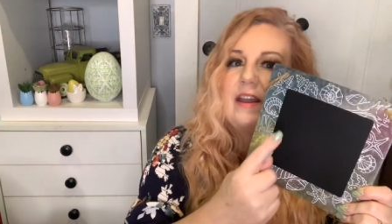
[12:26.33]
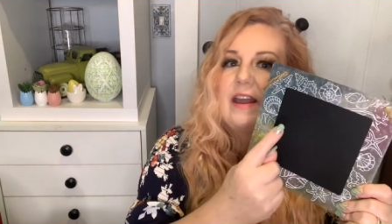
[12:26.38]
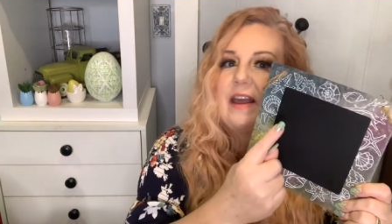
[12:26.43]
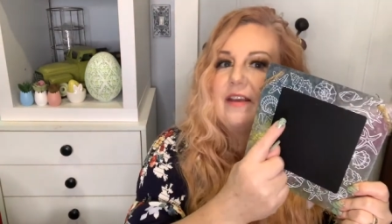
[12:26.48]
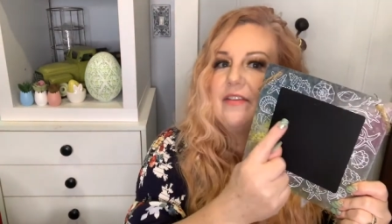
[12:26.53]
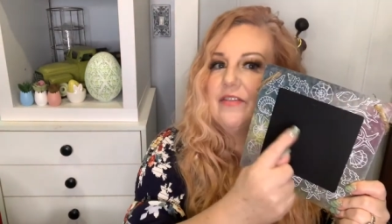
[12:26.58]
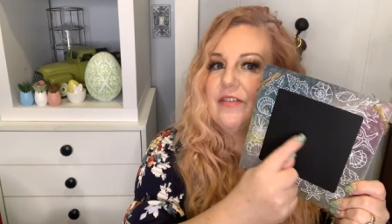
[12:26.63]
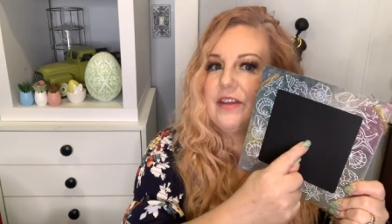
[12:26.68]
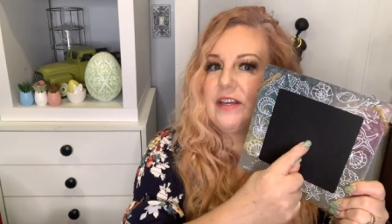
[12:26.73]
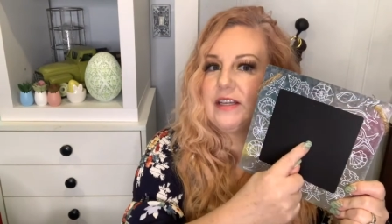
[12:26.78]

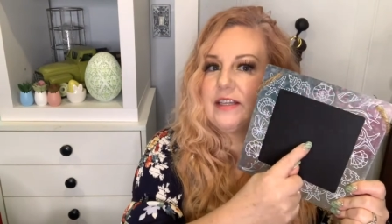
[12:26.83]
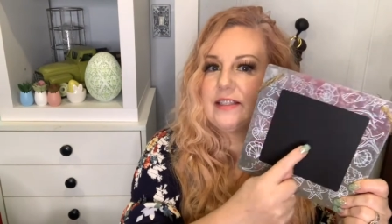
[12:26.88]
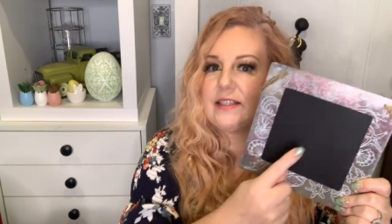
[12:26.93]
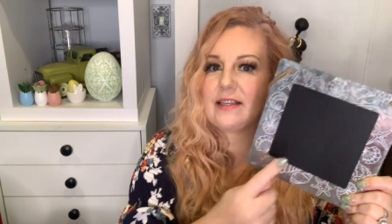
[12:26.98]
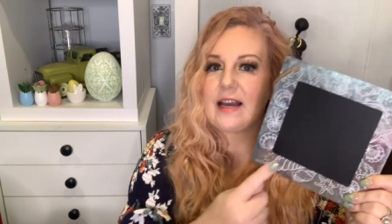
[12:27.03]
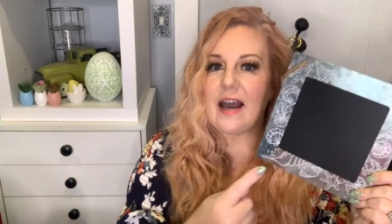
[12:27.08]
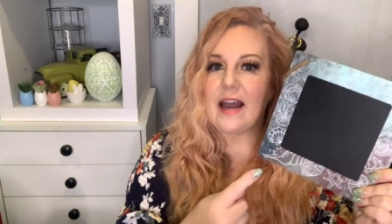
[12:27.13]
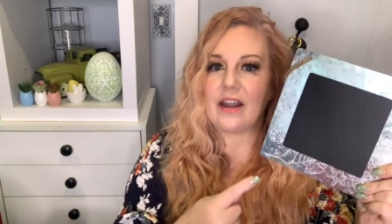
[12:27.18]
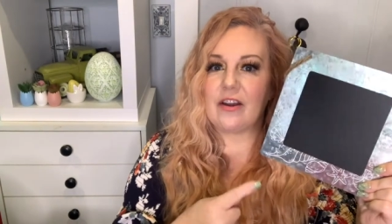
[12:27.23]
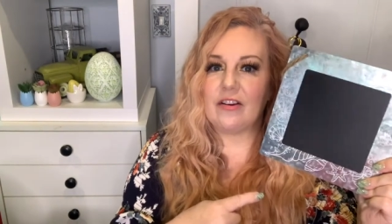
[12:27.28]
And this,
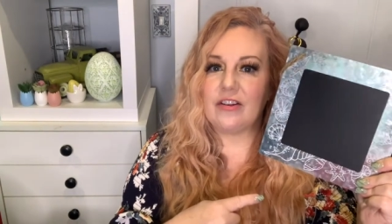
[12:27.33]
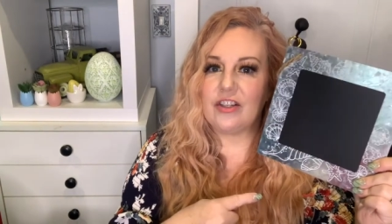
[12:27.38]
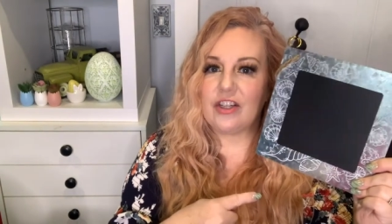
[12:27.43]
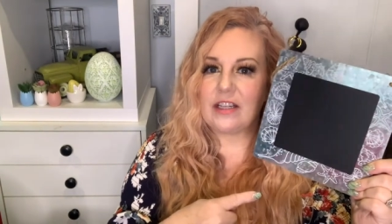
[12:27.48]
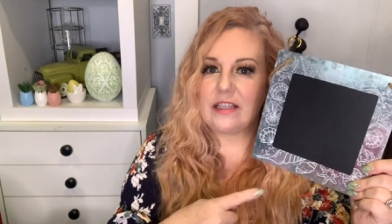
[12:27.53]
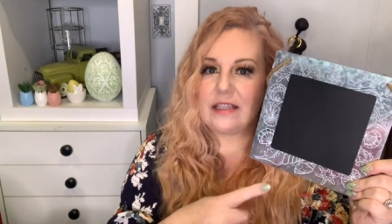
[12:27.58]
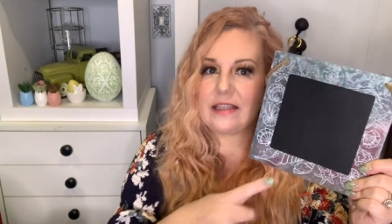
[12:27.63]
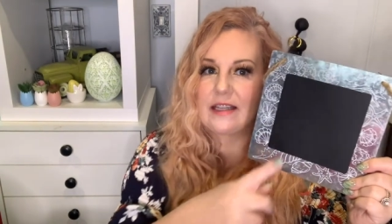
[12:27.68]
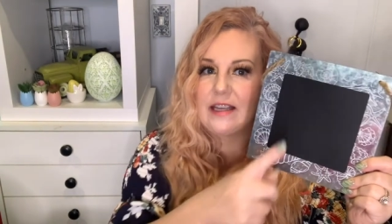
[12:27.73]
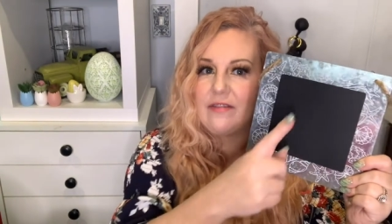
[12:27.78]
I could
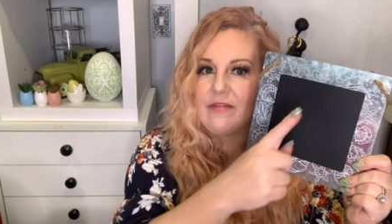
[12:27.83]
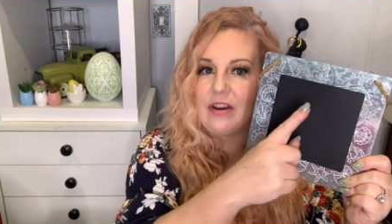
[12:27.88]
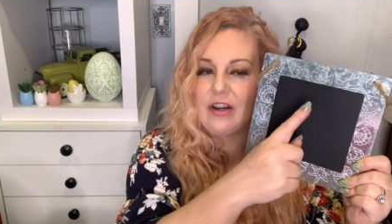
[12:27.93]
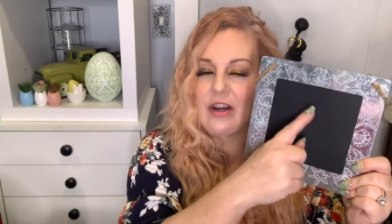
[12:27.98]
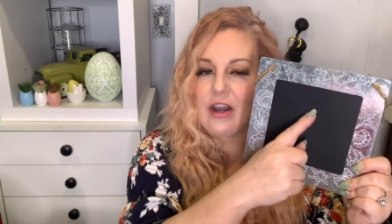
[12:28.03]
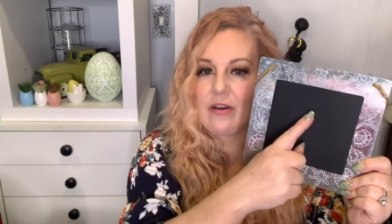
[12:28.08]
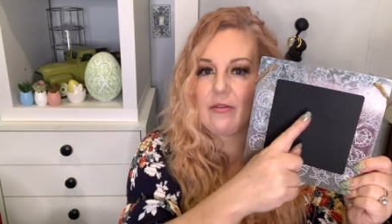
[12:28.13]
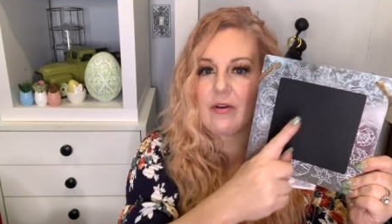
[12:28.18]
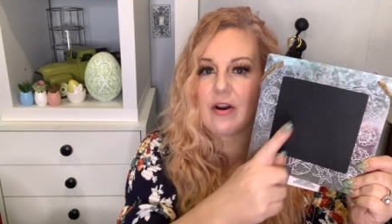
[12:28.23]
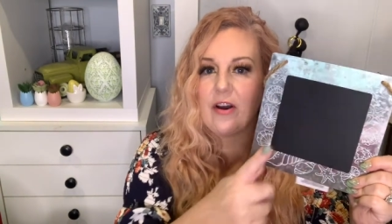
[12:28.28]
just leave a
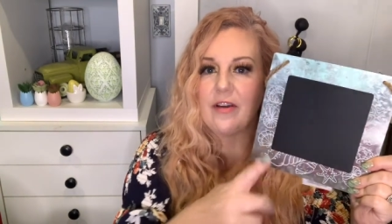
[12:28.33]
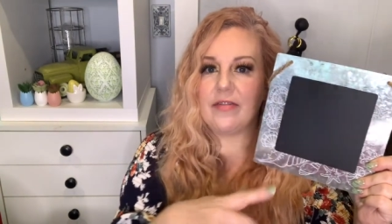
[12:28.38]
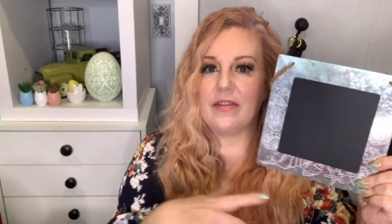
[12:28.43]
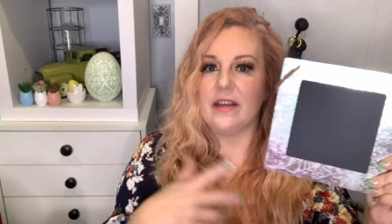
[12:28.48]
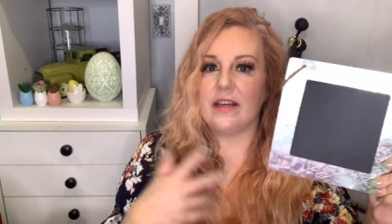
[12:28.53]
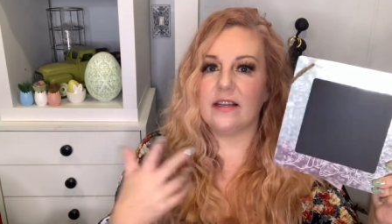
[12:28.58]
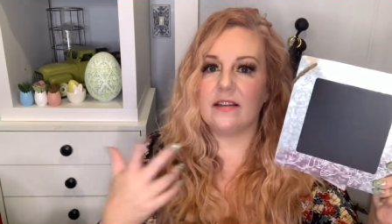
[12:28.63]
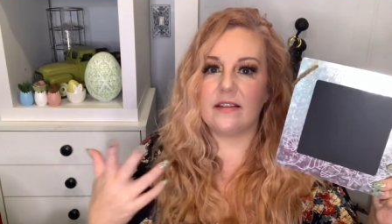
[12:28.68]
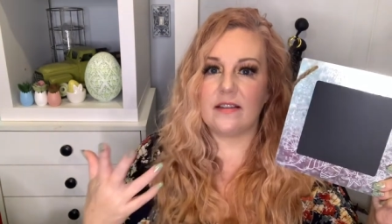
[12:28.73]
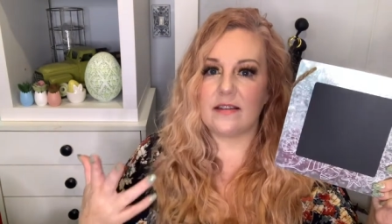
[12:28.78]
note on
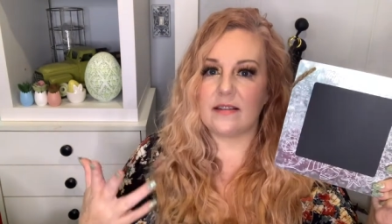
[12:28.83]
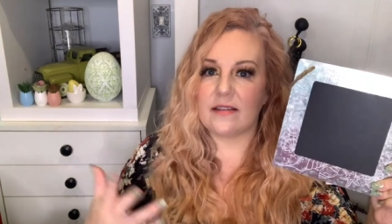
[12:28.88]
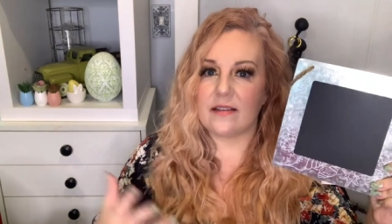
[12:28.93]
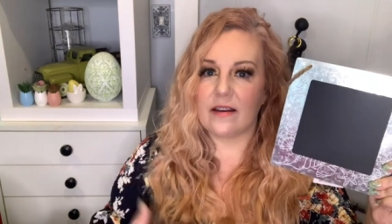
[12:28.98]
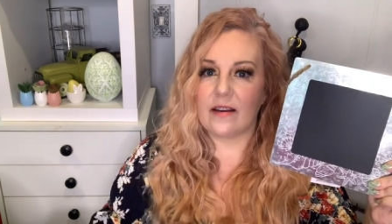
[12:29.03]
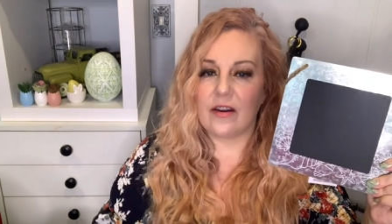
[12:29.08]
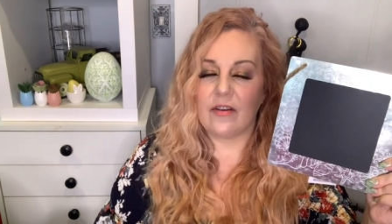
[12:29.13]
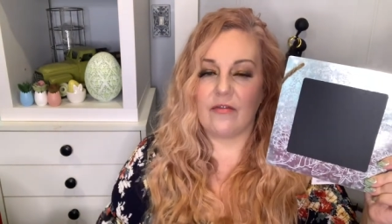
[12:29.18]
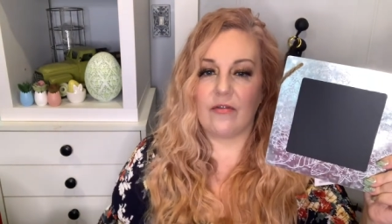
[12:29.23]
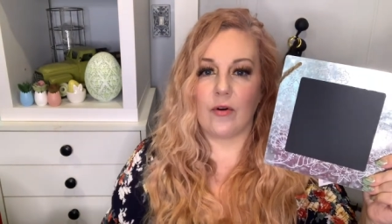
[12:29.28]
this
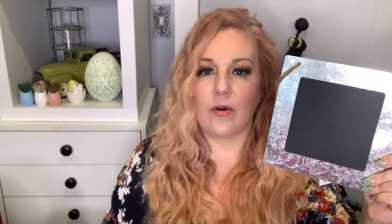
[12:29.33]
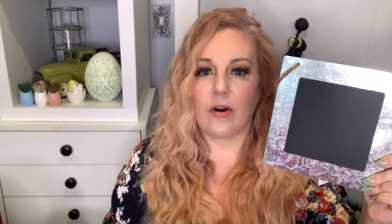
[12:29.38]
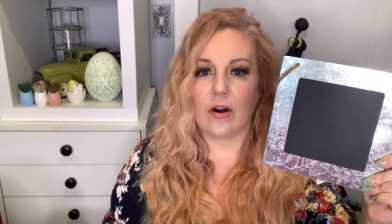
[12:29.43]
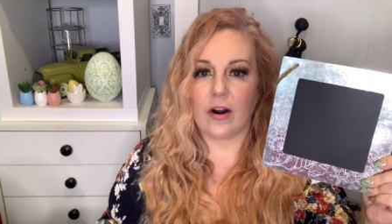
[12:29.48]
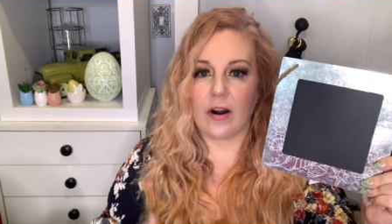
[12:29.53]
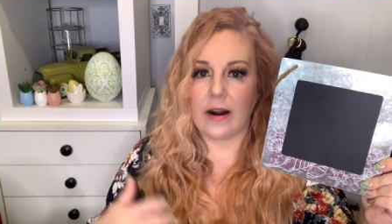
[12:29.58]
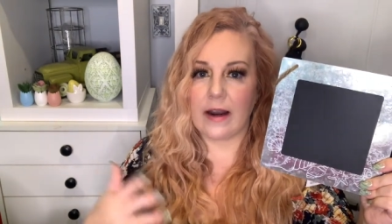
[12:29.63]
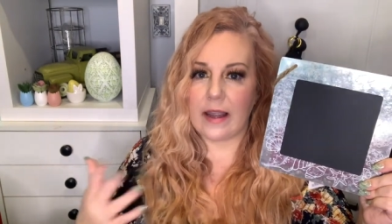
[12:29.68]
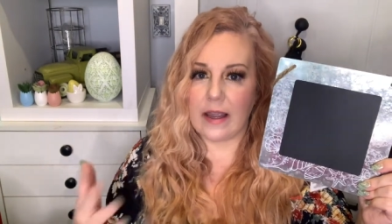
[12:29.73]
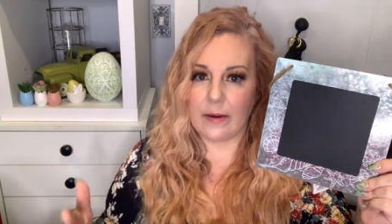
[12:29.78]

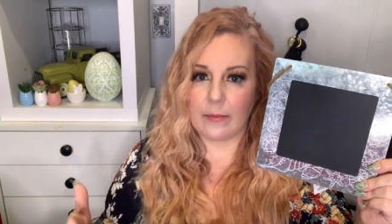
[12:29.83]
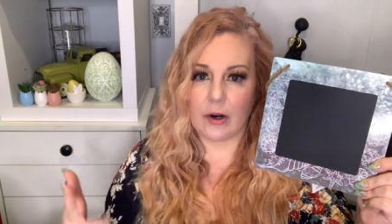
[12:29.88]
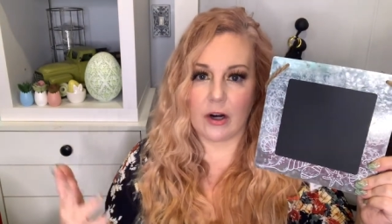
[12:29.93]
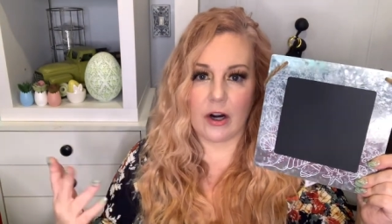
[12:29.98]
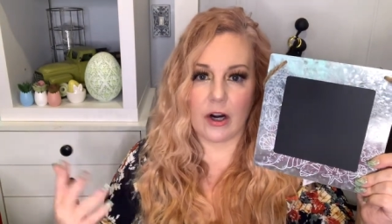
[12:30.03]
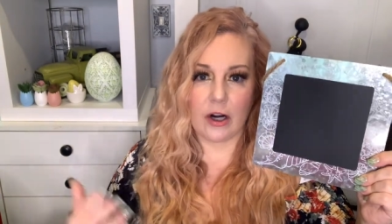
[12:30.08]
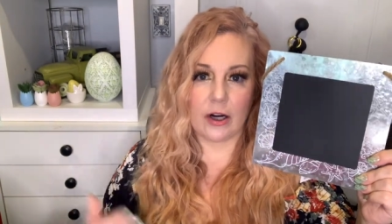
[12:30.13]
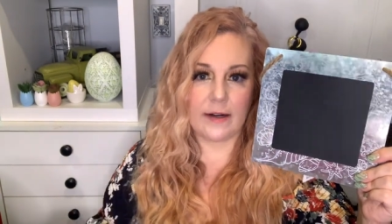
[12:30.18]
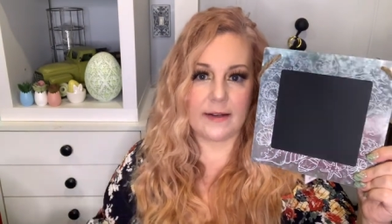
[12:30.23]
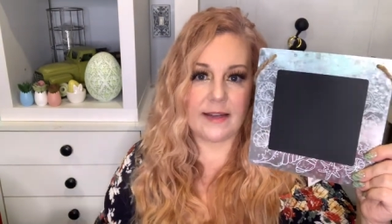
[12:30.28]
for him or
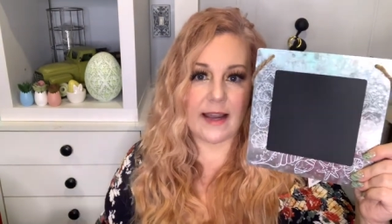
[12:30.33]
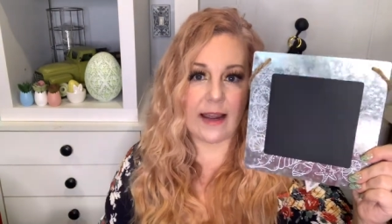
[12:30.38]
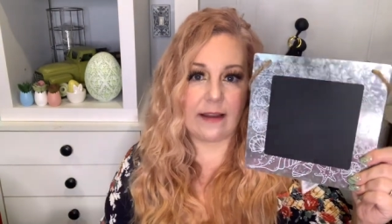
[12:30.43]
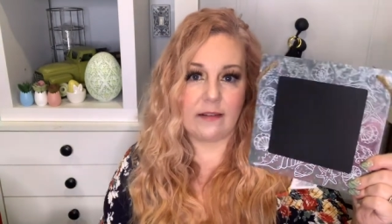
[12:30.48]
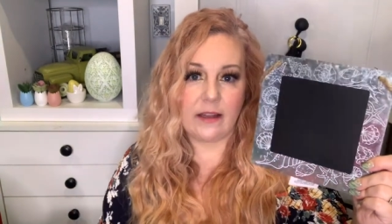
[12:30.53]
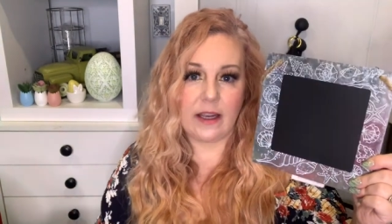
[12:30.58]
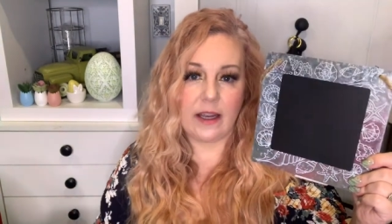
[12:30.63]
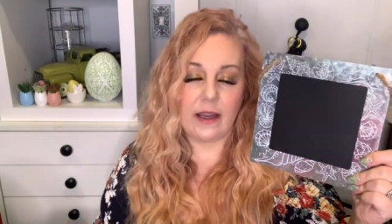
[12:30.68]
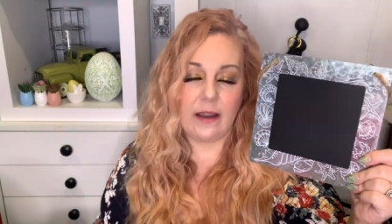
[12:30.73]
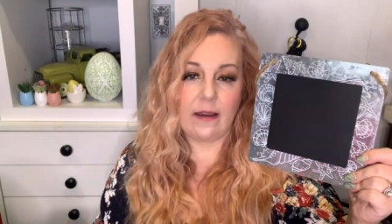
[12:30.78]
her
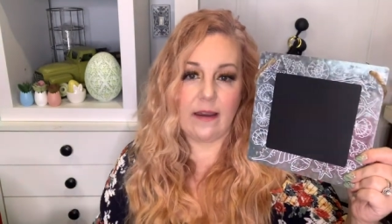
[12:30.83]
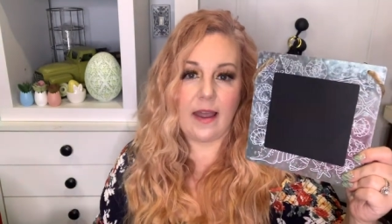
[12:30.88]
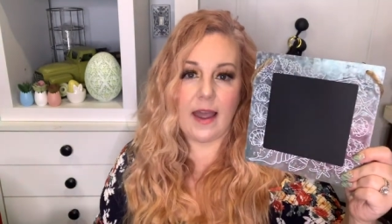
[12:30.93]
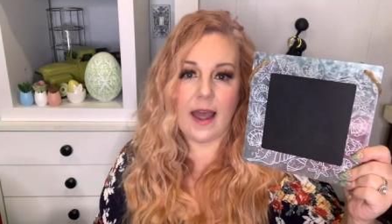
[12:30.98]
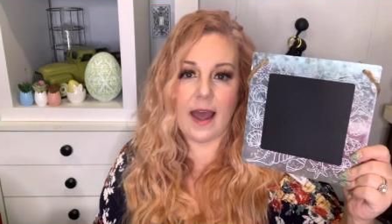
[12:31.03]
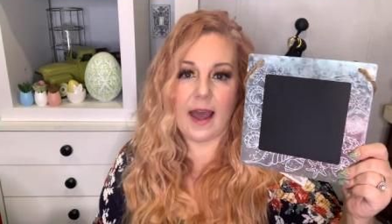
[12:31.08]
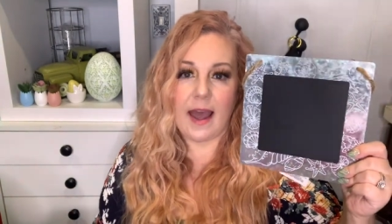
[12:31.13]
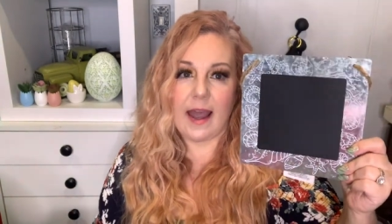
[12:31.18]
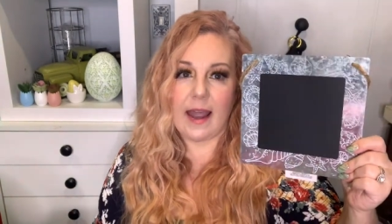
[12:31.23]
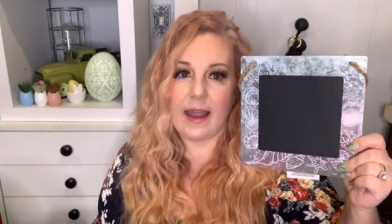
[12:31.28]
daily,
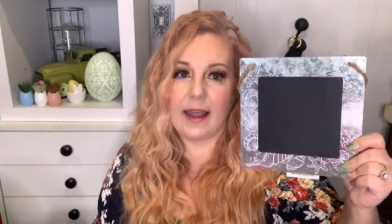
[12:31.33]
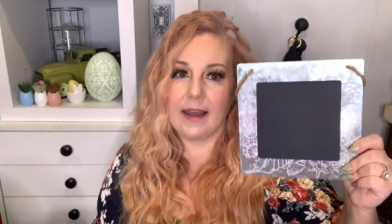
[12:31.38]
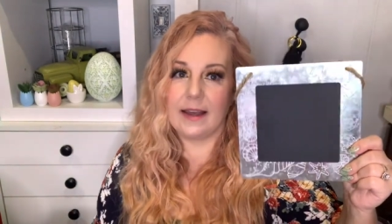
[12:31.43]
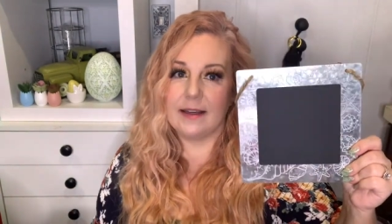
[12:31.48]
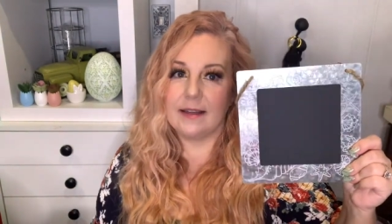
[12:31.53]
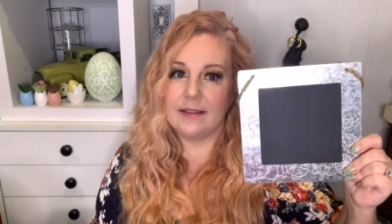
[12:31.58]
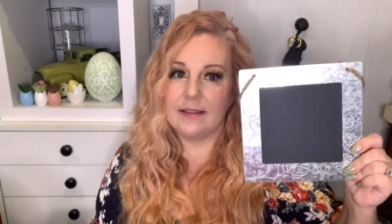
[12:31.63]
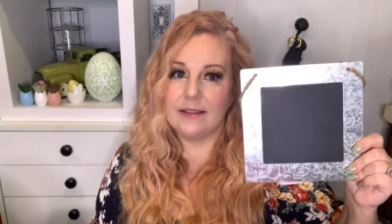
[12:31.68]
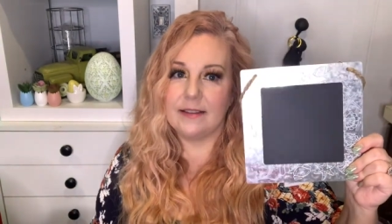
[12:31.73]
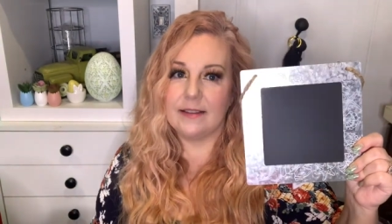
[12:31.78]

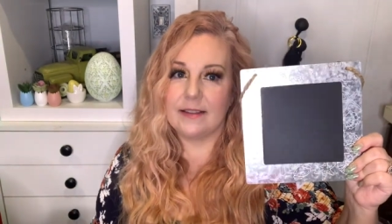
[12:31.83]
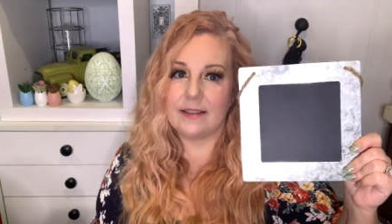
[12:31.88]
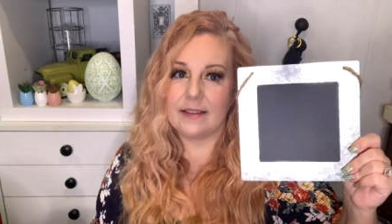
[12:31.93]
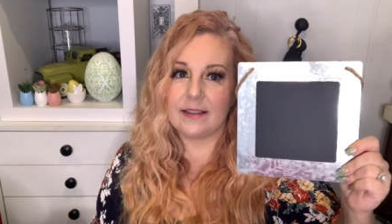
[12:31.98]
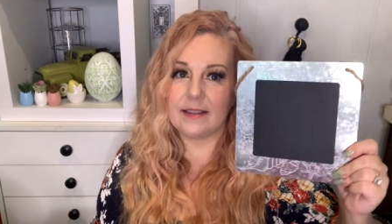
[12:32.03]
and